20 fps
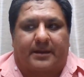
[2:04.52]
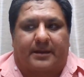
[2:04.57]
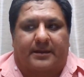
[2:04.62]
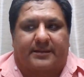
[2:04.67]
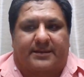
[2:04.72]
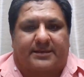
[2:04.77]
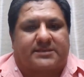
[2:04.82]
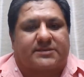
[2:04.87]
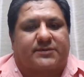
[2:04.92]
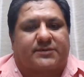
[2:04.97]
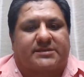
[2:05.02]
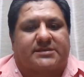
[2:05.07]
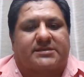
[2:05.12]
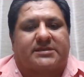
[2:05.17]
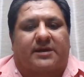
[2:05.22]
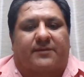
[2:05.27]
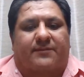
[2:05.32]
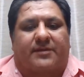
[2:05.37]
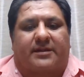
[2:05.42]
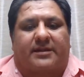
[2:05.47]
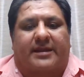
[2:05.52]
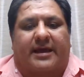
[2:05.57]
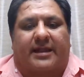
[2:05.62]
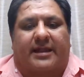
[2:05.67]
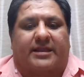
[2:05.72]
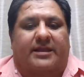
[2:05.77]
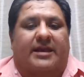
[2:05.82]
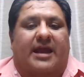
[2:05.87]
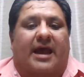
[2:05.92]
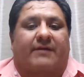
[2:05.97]
this was something
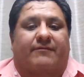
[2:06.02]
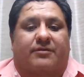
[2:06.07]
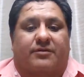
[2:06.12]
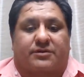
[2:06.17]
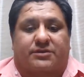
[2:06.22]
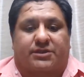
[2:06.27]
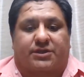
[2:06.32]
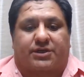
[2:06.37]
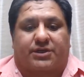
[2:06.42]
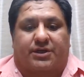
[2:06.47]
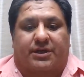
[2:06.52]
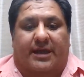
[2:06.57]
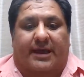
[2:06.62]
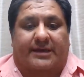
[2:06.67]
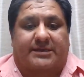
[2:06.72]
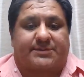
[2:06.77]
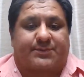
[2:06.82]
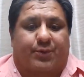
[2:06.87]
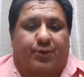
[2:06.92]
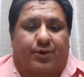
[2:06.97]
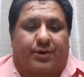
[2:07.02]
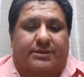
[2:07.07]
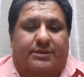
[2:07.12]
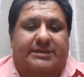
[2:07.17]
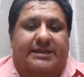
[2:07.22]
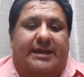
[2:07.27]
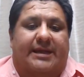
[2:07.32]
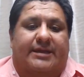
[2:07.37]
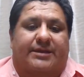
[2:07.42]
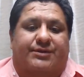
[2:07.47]
that the Navajos could export
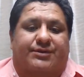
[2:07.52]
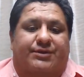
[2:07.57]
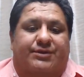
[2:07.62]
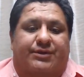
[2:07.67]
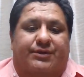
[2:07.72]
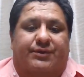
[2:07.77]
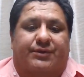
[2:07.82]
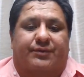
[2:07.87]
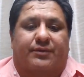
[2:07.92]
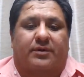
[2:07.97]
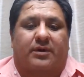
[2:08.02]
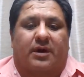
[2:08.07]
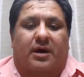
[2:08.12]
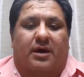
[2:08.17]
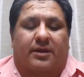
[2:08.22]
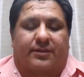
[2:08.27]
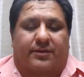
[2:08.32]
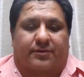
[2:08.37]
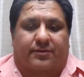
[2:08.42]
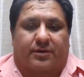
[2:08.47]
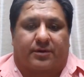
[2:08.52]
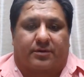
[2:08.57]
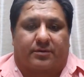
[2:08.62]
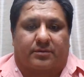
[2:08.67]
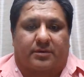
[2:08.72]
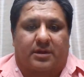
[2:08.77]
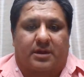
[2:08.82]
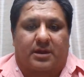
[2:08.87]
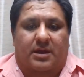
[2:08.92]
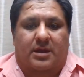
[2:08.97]
and do on their
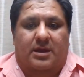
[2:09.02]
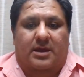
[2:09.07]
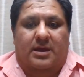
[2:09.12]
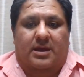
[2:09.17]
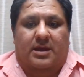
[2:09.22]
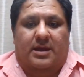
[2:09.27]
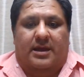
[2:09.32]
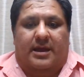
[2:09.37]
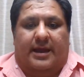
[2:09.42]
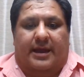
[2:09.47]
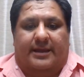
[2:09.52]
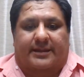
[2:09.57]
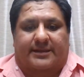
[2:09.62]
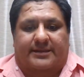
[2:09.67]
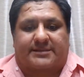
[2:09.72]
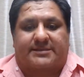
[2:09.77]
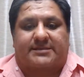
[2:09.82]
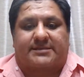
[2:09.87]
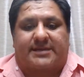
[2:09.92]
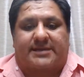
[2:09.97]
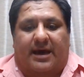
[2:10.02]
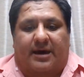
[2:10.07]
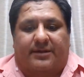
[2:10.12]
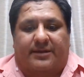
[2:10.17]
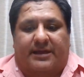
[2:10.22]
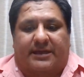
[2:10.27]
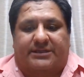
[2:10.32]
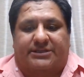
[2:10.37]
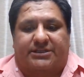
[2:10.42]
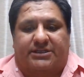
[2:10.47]
own, and this is how
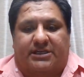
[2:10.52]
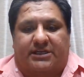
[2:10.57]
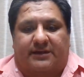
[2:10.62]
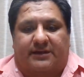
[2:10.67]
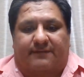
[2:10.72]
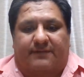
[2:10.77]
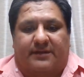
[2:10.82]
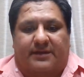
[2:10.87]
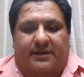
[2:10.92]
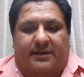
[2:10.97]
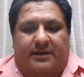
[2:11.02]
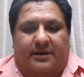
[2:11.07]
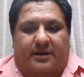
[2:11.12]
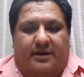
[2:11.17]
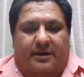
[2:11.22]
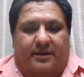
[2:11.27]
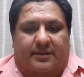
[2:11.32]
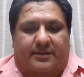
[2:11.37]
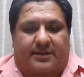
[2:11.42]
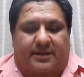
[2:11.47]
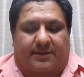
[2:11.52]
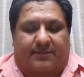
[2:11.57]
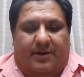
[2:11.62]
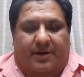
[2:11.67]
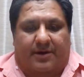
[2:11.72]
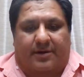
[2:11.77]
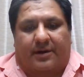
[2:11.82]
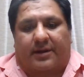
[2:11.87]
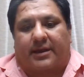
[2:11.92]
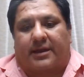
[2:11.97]
they achieved the
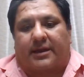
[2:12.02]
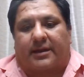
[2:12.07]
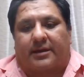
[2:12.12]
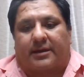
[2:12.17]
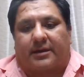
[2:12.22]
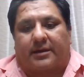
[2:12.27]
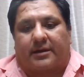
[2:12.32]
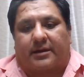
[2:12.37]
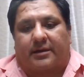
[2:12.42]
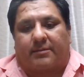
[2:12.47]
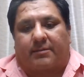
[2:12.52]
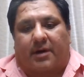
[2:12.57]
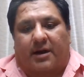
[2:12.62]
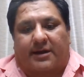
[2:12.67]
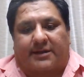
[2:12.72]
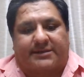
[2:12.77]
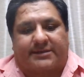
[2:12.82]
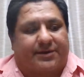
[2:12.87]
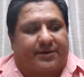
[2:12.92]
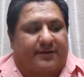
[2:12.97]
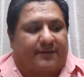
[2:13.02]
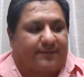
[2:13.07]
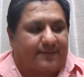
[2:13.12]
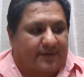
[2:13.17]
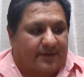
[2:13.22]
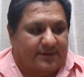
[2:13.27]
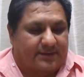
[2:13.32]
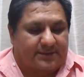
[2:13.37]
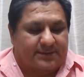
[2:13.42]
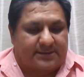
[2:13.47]
American monetary
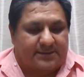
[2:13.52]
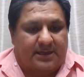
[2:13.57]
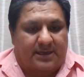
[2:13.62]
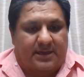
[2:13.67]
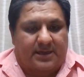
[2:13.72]
funds.